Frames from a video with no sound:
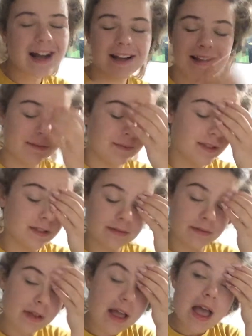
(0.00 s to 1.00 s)
I hate
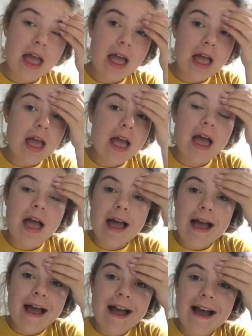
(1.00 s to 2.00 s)
myself.
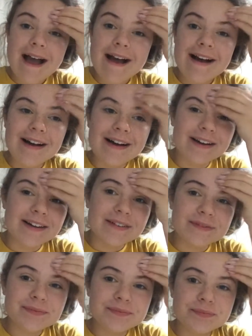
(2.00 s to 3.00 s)

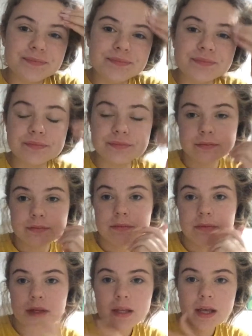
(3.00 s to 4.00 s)
Um,
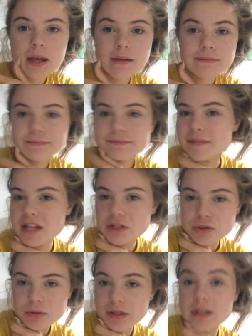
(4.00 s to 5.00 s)
yeah,
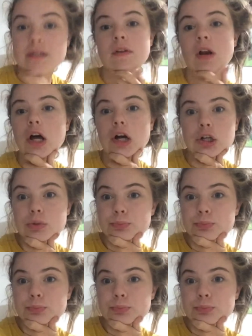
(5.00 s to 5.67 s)
enjoy this vlog